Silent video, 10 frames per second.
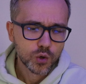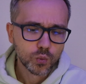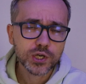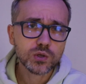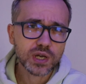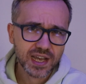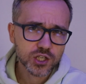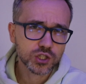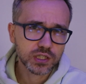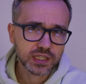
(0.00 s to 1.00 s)
what do you
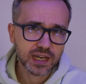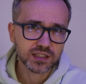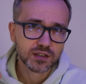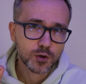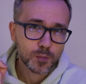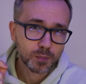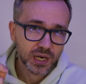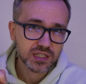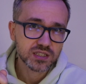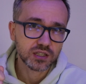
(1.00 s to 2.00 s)
actually get
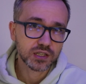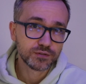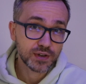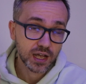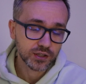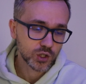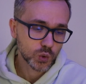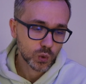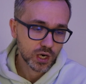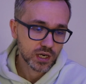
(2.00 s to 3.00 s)
monetary value
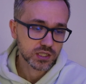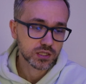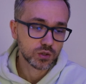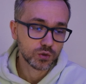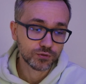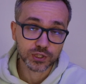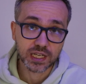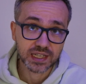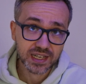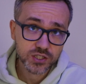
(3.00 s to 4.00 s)
wise for
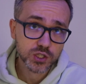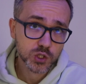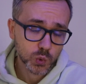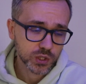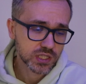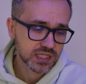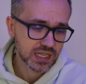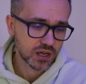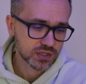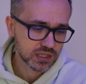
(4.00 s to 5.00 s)
that extra
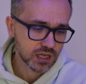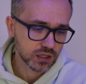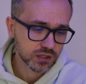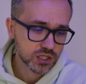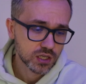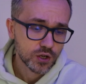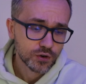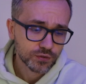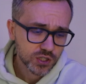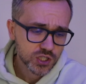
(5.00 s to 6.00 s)
$20,000?
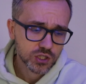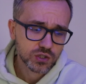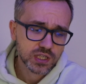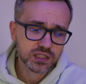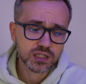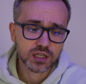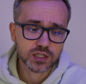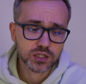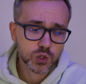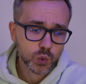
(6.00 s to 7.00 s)
First, you get
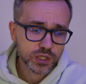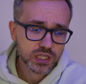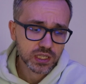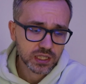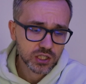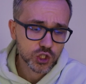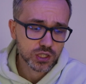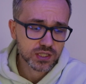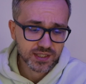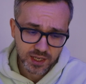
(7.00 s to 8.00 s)
a
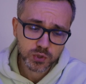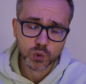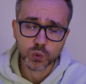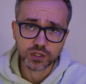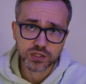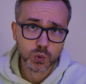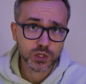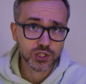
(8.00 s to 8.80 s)
20-inch Cyber wheels with